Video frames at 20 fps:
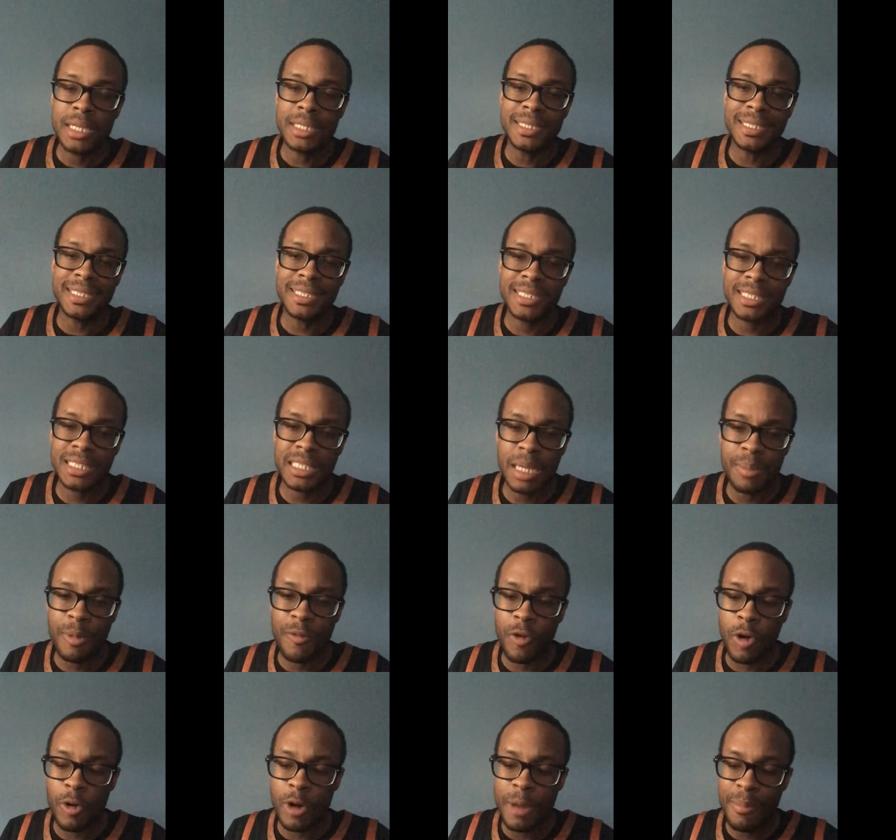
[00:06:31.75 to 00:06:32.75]

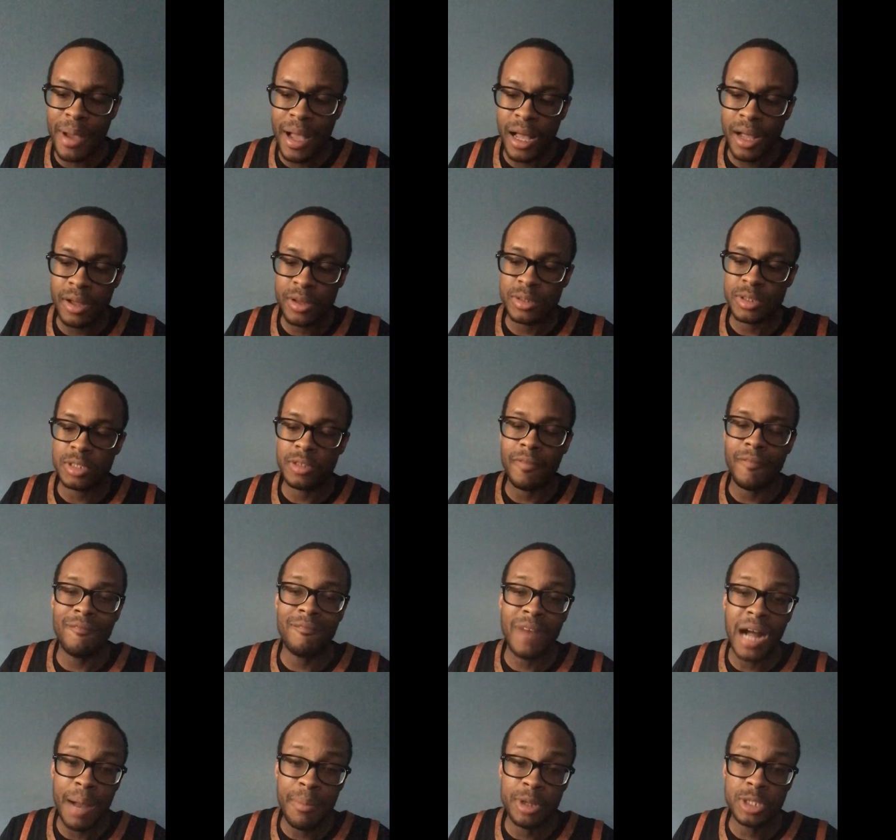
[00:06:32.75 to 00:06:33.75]
7.4 rebounds,
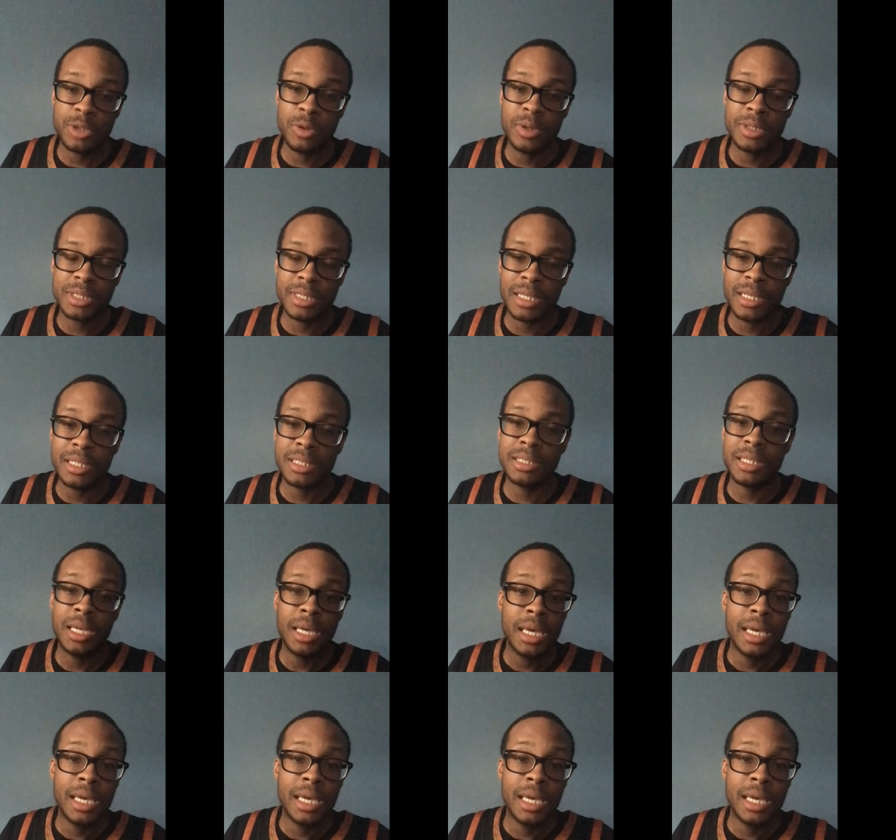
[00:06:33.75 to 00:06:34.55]
5.2 assists.